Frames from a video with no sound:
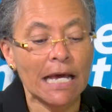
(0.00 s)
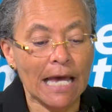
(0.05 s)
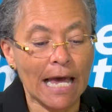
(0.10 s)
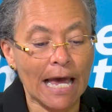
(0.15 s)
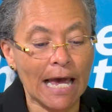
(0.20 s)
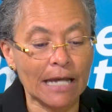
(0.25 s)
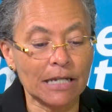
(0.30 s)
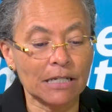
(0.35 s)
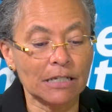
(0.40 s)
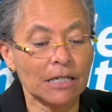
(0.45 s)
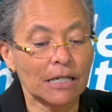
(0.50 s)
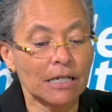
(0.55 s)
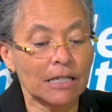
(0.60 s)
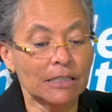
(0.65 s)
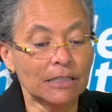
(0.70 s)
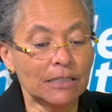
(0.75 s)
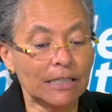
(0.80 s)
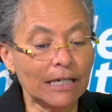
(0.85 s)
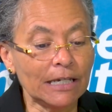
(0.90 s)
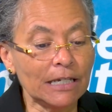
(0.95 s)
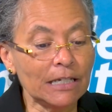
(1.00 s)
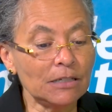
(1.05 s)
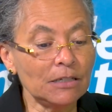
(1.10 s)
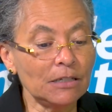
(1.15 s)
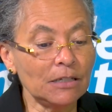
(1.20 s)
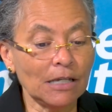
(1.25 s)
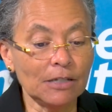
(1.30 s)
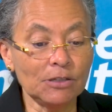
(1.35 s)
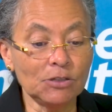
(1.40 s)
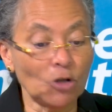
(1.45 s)
And
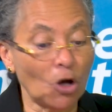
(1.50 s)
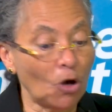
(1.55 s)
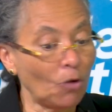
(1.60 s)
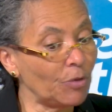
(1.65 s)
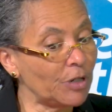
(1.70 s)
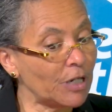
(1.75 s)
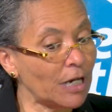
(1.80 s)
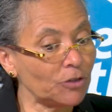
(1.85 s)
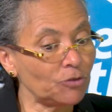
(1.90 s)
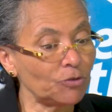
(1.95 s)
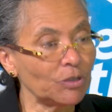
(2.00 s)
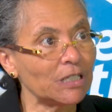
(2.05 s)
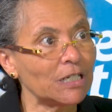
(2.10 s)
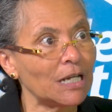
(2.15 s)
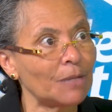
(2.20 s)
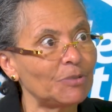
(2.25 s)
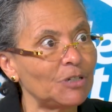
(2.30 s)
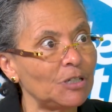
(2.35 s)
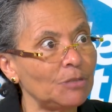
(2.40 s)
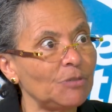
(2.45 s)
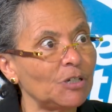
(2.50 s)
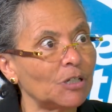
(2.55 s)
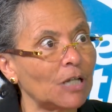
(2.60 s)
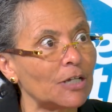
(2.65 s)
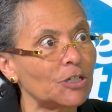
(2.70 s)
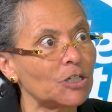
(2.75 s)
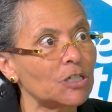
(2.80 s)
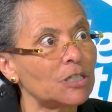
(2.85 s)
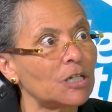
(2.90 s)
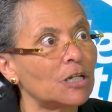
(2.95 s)
then, no, we're not doing an
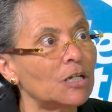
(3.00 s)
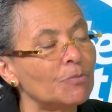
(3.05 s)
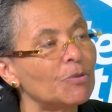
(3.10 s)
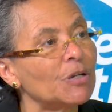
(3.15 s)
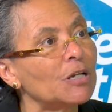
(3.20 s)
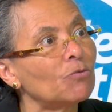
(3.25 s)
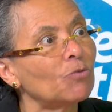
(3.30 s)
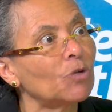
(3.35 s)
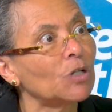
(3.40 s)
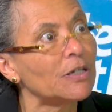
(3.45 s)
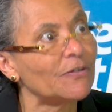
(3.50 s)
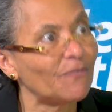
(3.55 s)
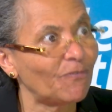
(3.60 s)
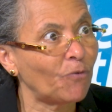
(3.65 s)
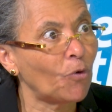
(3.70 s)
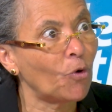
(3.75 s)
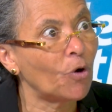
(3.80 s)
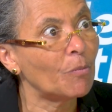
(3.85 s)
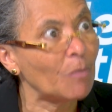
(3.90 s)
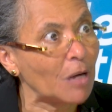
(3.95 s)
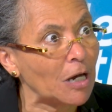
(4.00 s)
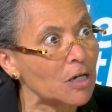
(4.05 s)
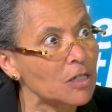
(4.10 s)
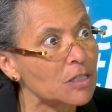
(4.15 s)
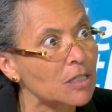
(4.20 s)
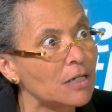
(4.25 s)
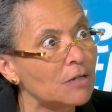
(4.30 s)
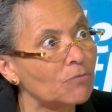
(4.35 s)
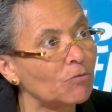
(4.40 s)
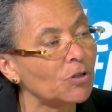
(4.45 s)
epidemiologic study, but it will inform
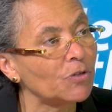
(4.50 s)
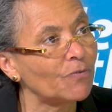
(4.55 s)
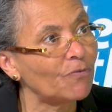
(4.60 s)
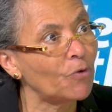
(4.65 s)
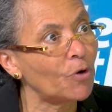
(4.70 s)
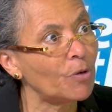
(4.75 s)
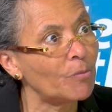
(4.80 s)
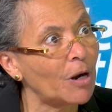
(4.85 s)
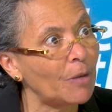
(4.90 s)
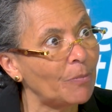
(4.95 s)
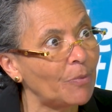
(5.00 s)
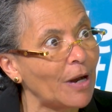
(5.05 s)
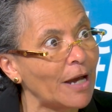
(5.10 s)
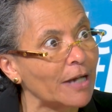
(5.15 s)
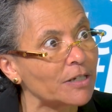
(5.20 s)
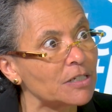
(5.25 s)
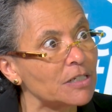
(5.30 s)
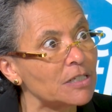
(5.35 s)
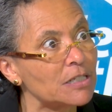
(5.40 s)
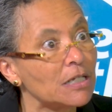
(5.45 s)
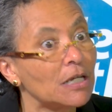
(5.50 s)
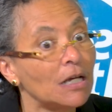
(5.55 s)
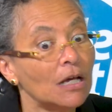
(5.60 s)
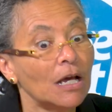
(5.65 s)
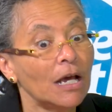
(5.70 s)
us and it will inform our practice.